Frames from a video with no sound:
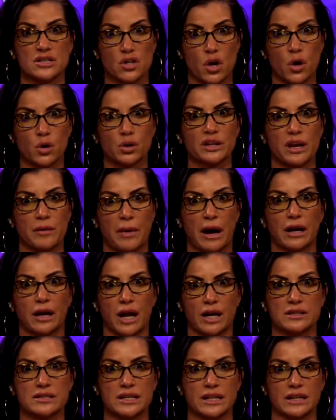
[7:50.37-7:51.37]
it's only
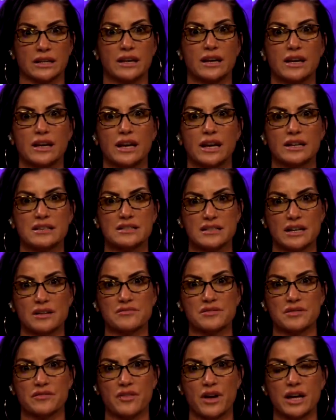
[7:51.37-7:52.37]
about hunting and
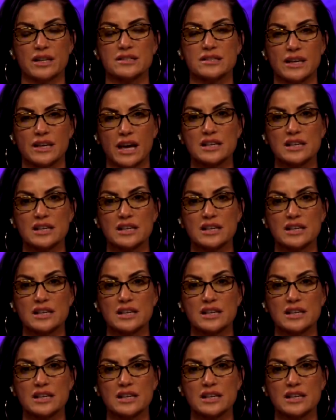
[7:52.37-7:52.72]
self-defense.